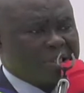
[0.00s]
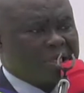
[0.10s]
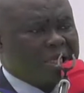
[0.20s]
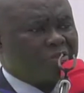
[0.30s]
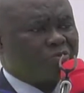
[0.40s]

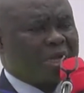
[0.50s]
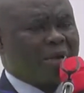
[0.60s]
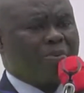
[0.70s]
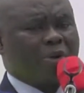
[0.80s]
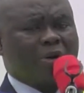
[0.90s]
let
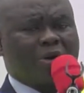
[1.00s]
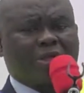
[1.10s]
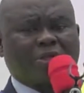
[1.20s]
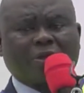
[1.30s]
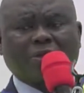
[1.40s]
your blood
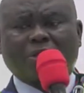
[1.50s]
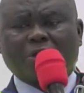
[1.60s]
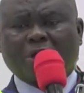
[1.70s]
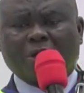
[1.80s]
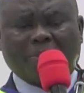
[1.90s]
return to
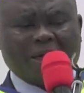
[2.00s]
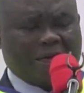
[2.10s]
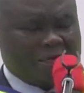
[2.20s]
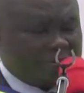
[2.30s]
normal.